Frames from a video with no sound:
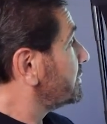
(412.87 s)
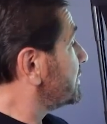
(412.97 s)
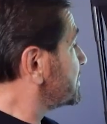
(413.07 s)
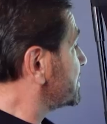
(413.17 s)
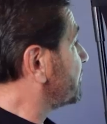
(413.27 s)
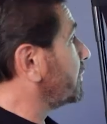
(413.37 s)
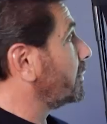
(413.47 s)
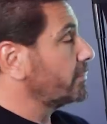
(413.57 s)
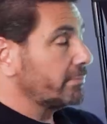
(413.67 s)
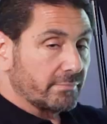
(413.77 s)
This is
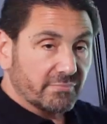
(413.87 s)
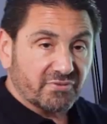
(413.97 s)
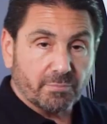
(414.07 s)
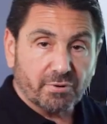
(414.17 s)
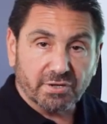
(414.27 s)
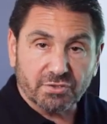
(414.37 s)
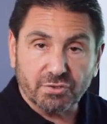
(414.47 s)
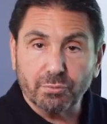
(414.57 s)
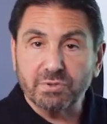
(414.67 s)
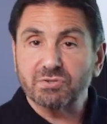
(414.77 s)
from part
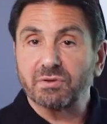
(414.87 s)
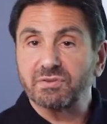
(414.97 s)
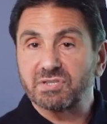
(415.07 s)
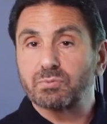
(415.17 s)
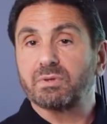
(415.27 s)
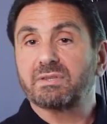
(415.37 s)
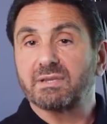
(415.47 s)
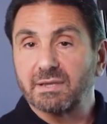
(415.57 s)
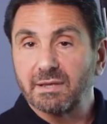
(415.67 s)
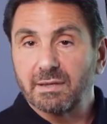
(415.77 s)
2. We saw this is what
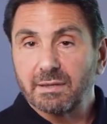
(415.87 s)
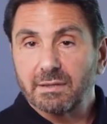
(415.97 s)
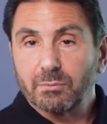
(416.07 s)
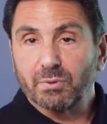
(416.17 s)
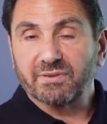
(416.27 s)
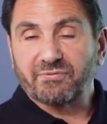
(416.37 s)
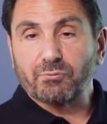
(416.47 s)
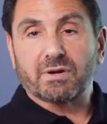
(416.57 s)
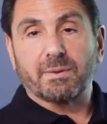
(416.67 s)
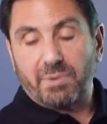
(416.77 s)
the
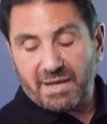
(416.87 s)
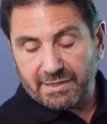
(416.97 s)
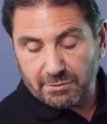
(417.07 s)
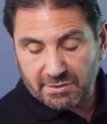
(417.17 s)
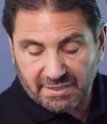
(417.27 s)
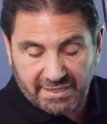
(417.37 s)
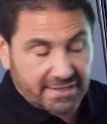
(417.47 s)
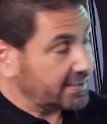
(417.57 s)
4 combined looked like.